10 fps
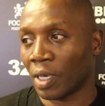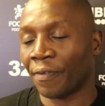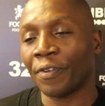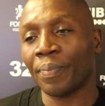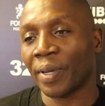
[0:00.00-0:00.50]

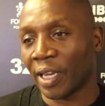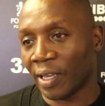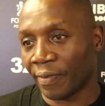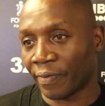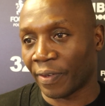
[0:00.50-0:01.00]
if you
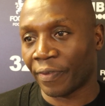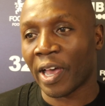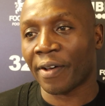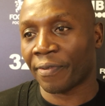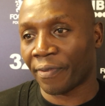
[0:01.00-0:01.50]
believe, if
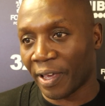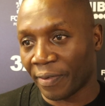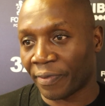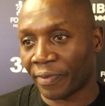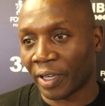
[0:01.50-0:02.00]
you have
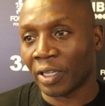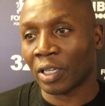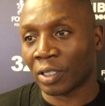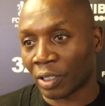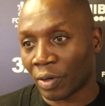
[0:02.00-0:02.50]
faith in
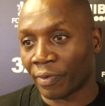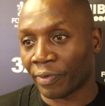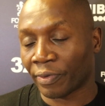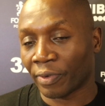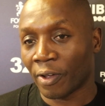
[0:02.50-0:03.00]

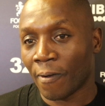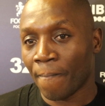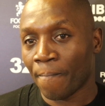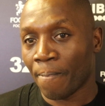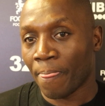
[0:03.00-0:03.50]
yourself
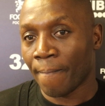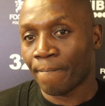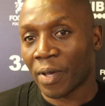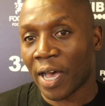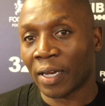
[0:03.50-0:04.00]

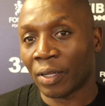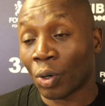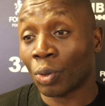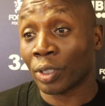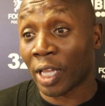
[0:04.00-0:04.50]
and
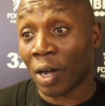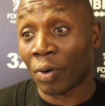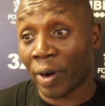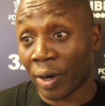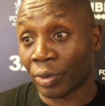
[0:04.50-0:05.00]
those that
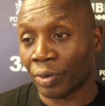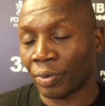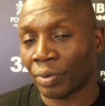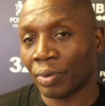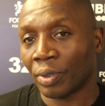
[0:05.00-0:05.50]
are around
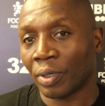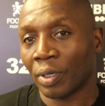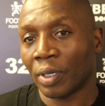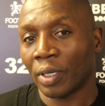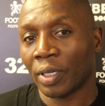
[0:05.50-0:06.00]
you,
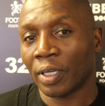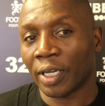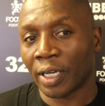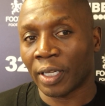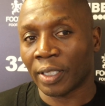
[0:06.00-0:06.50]

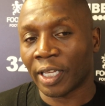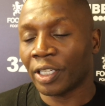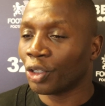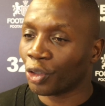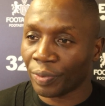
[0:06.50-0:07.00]
uh,
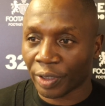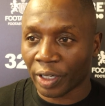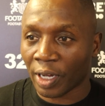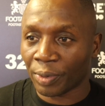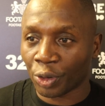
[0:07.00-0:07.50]
then your dreams
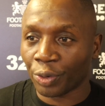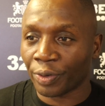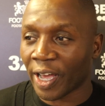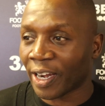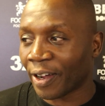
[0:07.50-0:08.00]
can come
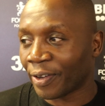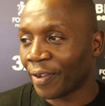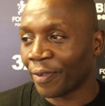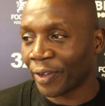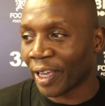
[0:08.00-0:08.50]
true. And I'll
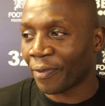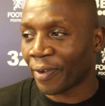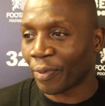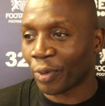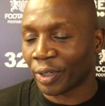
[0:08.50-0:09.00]
never forget
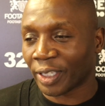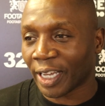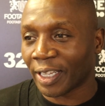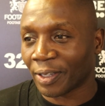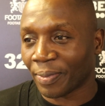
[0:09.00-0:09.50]
Frank Warren
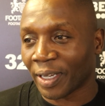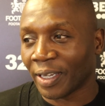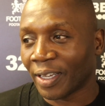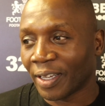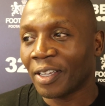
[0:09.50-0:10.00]
saying to me,